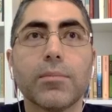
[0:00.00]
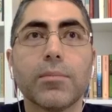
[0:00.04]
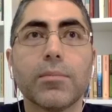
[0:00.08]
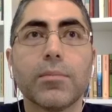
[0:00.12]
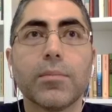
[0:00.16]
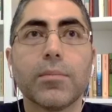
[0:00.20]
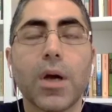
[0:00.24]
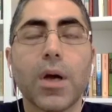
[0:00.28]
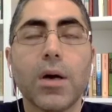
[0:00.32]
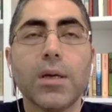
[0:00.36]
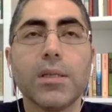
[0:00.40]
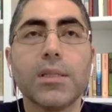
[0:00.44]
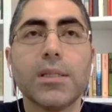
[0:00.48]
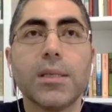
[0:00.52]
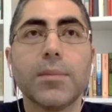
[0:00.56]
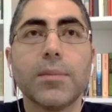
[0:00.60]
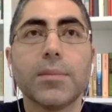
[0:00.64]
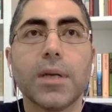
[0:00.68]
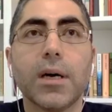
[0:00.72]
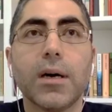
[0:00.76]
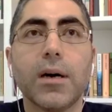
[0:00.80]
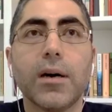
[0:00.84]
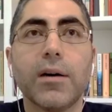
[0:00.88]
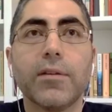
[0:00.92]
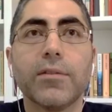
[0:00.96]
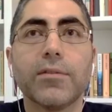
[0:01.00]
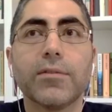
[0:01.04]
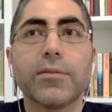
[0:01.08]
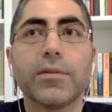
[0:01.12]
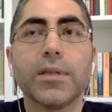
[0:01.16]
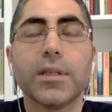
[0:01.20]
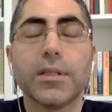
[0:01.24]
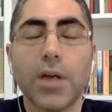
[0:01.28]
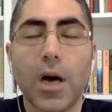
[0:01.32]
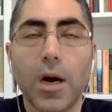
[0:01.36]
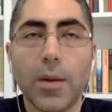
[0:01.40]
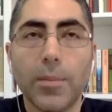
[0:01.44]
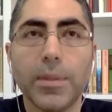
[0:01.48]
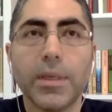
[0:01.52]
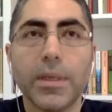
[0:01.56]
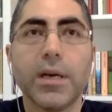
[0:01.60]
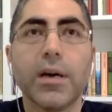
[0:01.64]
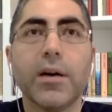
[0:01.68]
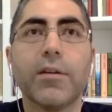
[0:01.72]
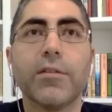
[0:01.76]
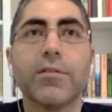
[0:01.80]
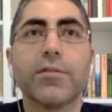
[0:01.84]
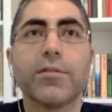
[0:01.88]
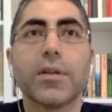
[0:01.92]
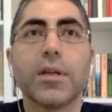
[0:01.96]
concept of the topic
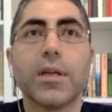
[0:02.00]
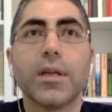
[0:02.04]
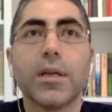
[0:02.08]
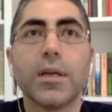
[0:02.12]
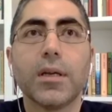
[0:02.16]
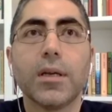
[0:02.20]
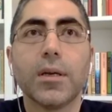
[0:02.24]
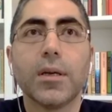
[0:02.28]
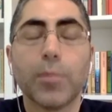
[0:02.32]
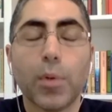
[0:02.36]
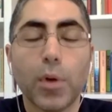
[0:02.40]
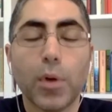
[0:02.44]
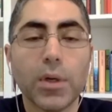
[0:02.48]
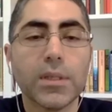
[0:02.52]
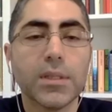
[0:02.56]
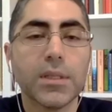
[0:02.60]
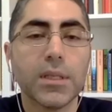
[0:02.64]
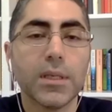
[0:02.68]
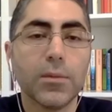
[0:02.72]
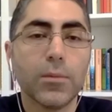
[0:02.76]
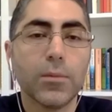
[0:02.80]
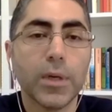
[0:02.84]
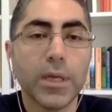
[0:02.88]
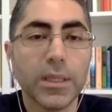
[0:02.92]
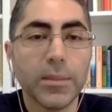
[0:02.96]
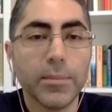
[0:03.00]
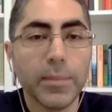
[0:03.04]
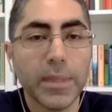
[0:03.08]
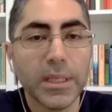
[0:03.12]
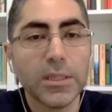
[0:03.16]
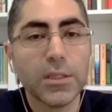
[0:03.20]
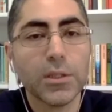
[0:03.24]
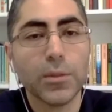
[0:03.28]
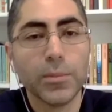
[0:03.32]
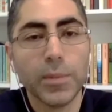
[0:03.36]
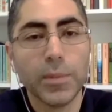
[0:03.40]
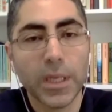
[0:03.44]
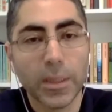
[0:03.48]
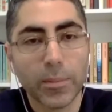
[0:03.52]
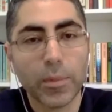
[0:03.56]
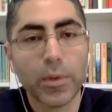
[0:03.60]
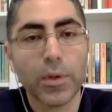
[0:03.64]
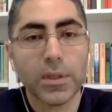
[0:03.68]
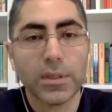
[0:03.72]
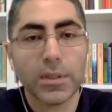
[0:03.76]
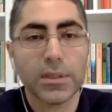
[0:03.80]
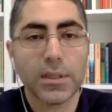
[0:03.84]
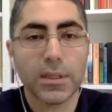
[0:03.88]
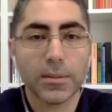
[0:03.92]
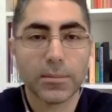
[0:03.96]
of person, what it means to be a
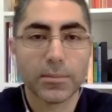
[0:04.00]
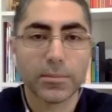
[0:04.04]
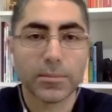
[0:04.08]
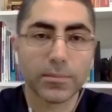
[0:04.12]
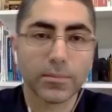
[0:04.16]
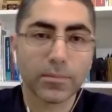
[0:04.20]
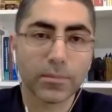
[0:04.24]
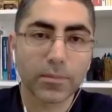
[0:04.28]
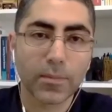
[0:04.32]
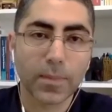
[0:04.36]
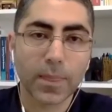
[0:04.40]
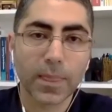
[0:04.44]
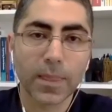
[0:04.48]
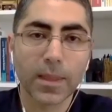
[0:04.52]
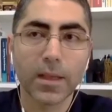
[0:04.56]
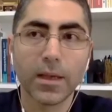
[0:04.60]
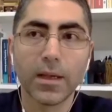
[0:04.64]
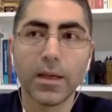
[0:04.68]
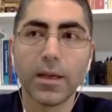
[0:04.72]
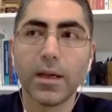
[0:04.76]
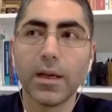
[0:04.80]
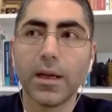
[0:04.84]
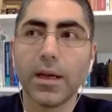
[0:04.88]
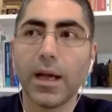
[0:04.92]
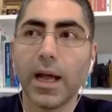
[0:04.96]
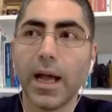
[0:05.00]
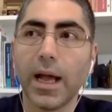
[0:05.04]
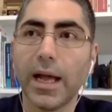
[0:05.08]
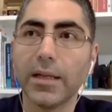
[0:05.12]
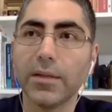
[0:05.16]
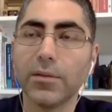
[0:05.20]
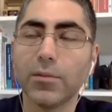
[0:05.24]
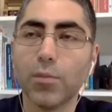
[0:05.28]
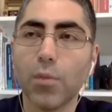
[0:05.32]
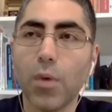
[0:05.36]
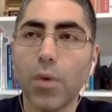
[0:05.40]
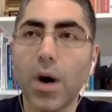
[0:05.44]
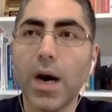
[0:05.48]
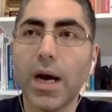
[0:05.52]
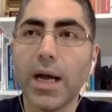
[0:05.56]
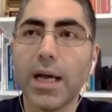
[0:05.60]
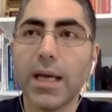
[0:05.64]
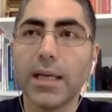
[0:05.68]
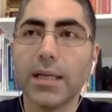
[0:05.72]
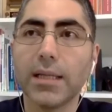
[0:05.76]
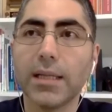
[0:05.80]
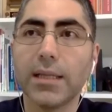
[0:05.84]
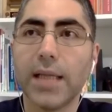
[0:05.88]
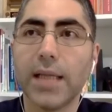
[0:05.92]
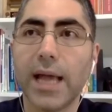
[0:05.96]
person, and
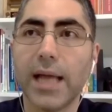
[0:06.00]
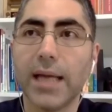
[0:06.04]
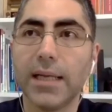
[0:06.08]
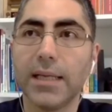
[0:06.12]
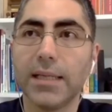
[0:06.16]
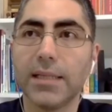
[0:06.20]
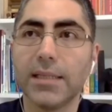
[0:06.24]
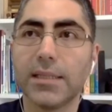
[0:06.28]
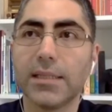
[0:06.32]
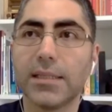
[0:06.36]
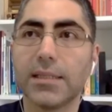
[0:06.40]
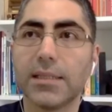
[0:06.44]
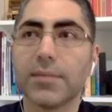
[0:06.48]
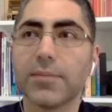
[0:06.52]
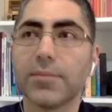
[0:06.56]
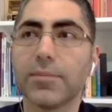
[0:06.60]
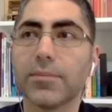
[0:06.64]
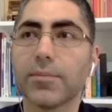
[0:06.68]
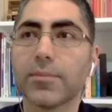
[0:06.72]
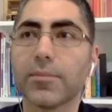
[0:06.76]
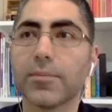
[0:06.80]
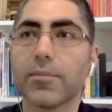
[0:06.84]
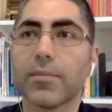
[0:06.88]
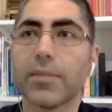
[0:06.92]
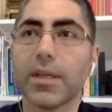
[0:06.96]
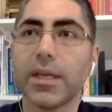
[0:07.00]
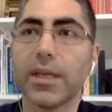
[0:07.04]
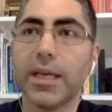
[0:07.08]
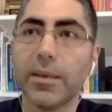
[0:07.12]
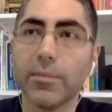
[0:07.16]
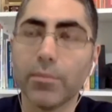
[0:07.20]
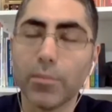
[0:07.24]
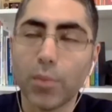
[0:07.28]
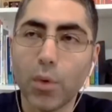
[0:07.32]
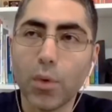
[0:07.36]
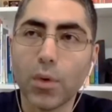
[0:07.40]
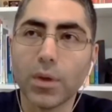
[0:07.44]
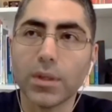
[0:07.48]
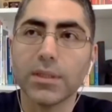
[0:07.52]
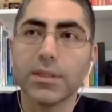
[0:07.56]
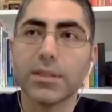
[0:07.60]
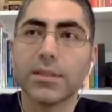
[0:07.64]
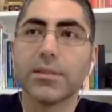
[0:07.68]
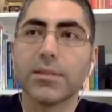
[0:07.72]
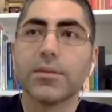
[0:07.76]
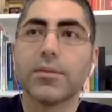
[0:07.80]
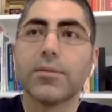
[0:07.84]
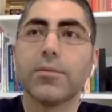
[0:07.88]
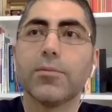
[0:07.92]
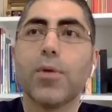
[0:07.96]
why that is
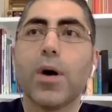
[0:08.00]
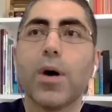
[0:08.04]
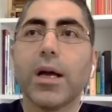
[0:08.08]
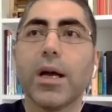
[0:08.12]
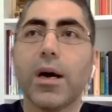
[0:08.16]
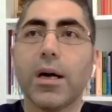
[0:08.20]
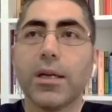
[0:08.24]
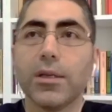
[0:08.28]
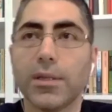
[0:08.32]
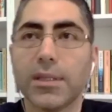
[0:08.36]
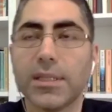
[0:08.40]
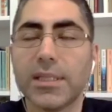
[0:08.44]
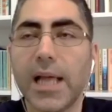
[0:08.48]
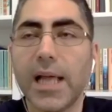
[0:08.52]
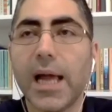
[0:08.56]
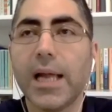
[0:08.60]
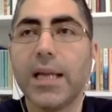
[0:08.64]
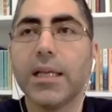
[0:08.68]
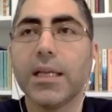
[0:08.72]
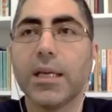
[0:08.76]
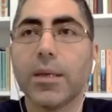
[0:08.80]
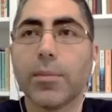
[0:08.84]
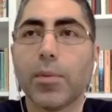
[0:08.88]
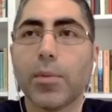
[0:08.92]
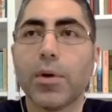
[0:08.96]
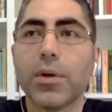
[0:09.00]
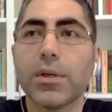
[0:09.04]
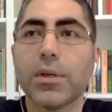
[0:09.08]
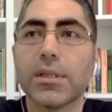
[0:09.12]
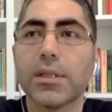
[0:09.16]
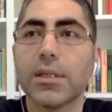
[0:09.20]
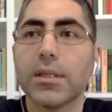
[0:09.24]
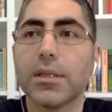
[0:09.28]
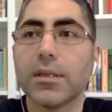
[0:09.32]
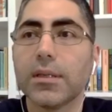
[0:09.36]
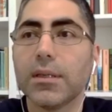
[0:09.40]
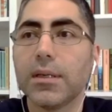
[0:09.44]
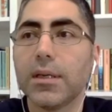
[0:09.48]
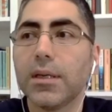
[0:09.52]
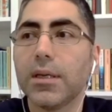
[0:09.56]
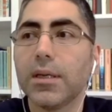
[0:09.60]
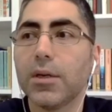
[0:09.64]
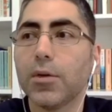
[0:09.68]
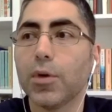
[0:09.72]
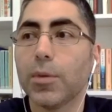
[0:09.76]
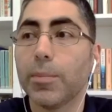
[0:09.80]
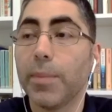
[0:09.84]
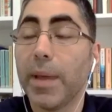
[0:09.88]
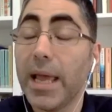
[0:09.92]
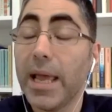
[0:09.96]
important, why understanding a person
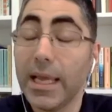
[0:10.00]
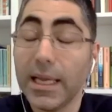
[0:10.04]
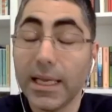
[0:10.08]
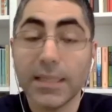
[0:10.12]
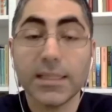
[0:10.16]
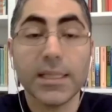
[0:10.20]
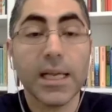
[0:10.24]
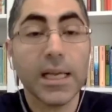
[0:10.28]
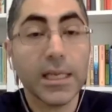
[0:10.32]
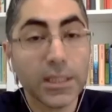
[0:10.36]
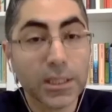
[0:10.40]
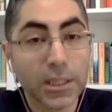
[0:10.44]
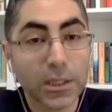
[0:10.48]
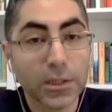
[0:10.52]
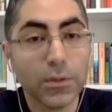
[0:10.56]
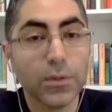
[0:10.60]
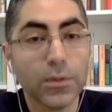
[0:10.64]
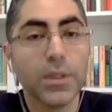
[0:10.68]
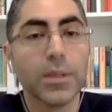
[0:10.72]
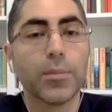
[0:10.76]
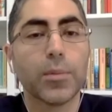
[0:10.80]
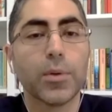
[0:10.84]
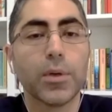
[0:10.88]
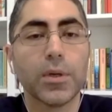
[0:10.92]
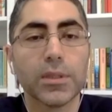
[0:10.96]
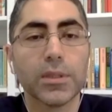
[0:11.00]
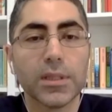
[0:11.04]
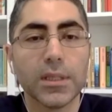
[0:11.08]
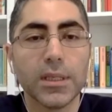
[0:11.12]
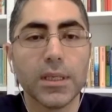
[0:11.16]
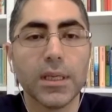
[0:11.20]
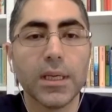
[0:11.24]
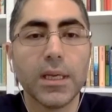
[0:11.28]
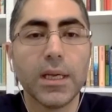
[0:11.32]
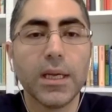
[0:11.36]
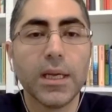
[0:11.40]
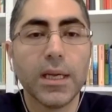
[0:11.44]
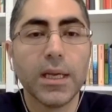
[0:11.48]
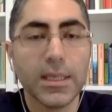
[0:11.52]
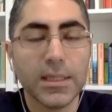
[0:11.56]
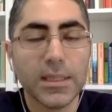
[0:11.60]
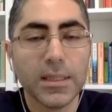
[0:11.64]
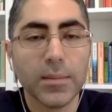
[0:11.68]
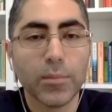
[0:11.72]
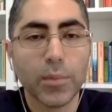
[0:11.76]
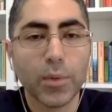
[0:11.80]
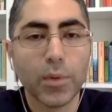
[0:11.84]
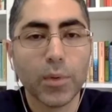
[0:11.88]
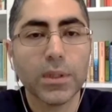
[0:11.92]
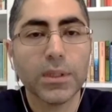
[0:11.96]
or paying attention to the person is
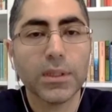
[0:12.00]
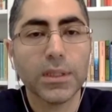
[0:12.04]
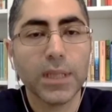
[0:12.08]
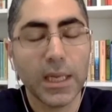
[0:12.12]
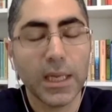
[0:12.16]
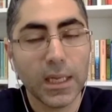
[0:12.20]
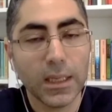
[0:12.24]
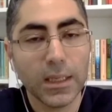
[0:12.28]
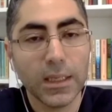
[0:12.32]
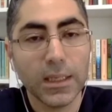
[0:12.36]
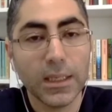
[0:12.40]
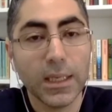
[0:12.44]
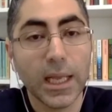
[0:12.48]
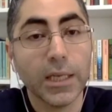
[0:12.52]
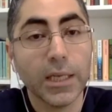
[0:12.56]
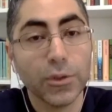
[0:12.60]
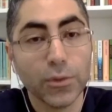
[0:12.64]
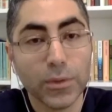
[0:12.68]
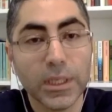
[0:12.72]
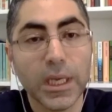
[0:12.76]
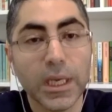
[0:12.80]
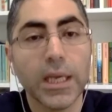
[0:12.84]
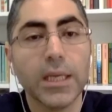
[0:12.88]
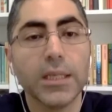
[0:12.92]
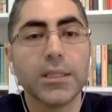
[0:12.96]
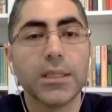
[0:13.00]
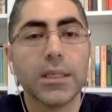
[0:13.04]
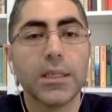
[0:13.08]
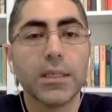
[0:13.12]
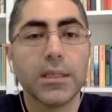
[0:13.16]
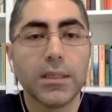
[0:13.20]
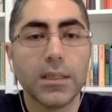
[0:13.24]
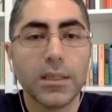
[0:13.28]
important in education.